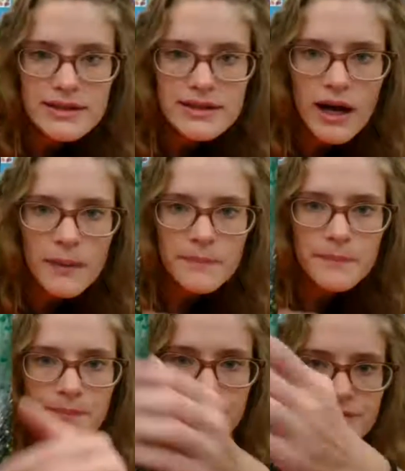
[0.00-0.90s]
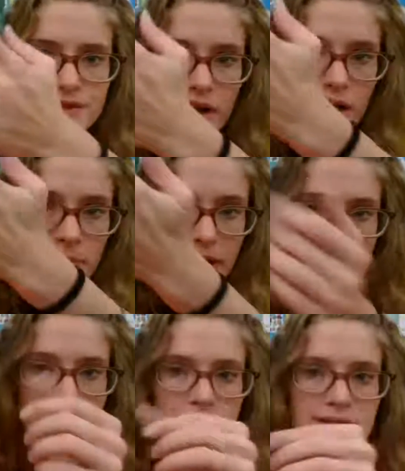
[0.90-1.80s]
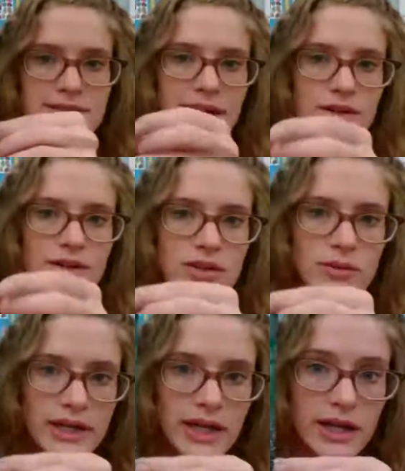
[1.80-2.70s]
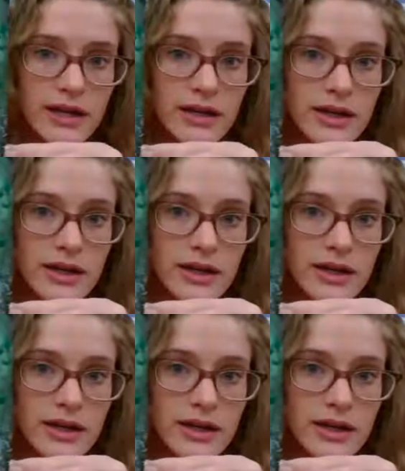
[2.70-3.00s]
um, star painting. It's actually working.